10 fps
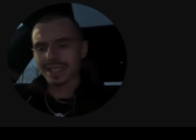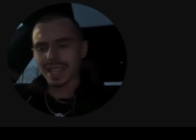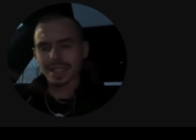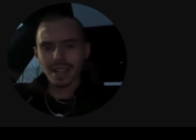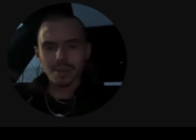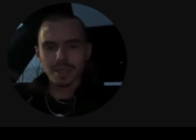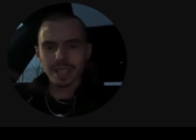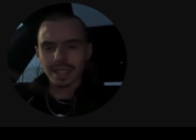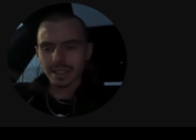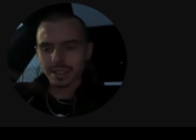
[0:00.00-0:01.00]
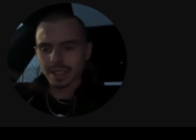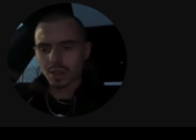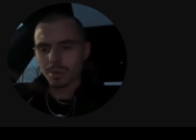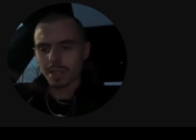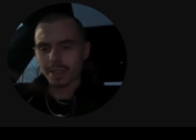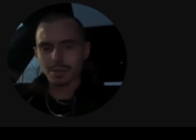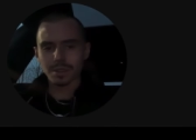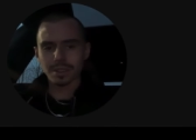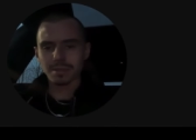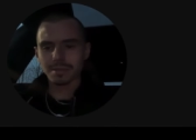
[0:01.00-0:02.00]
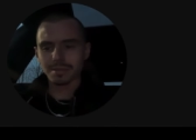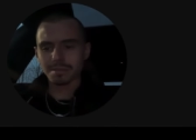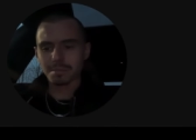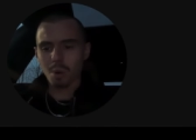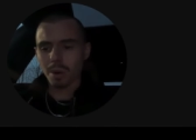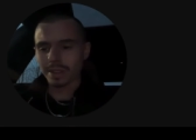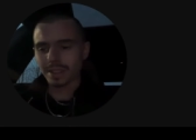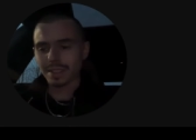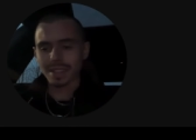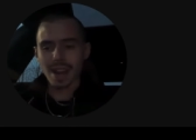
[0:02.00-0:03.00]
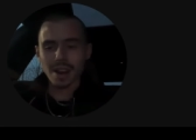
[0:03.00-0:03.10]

it's kind of ridiculous that nobody has really pointed this out.